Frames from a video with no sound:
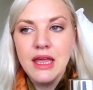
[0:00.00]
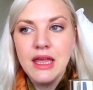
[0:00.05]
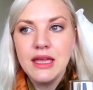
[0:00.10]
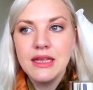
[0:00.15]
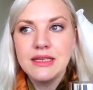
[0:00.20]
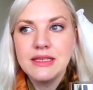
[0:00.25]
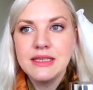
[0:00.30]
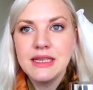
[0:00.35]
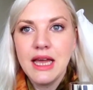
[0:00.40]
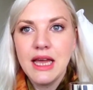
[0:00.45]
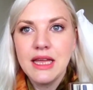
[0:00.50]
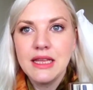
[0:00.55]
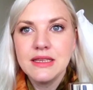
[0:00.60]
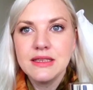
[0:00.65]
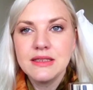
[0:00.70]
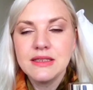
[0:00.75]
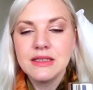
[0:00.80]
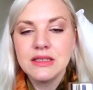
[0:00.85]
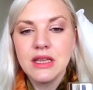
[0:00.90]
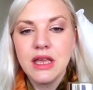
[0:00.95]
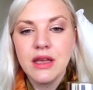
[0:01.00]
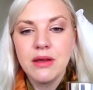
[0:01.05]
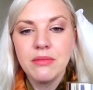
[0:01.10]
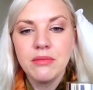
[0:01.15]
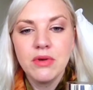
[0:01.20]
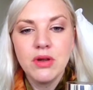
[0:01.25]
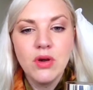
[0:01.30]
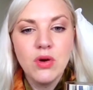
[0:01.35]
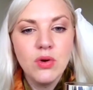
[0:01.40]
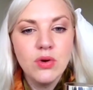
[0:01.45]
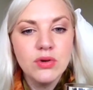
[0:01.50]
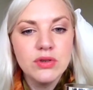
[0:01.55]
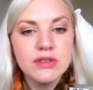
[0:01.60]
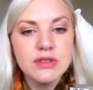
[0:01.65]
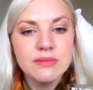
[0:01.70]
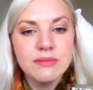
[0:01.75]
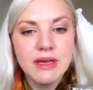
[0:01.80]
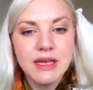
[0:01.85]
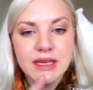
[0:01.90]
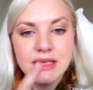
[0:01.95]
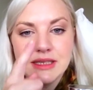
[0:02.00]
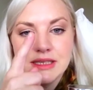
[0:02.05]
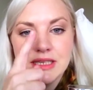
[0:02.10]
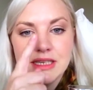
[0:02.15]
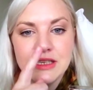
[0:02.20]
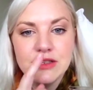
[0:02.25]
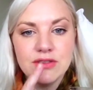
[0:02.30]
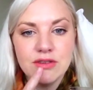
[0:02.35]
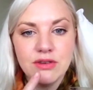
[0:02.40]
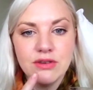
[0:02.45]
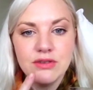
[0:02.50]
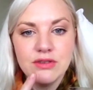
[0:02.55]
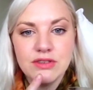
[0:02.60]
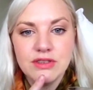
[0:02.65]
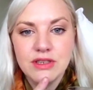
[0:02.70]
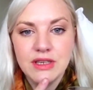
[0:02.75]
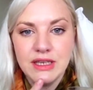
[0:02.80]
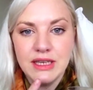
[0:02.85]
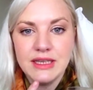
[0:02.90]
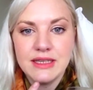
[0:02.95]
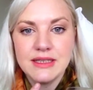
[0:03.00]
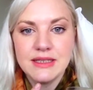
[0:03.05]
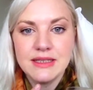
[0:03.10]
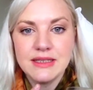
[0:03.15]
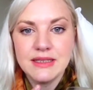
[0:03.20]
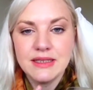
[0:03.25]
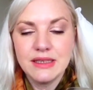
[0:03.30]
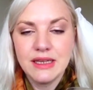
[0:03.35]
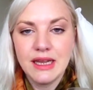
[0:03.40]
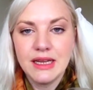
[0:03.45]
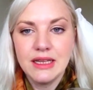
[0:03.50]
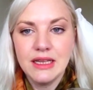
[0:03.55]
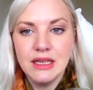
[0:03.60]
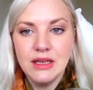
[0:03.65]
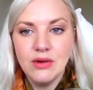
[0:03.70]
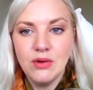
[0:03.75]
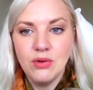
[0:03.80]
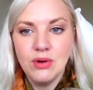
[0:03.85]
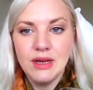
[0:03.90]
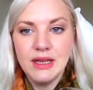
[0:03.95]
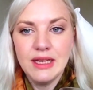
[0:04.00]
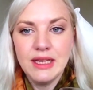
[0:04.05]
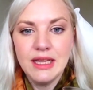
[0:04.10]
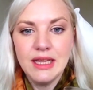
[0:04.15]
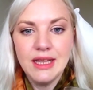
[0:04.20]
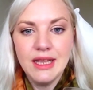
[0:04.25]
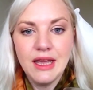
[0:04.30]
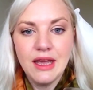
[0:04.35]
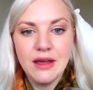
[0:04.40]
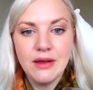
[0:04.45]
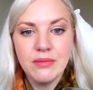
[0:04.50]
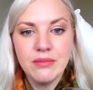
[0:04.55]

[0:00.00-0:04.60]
it does cause my T-zone to get slightly oily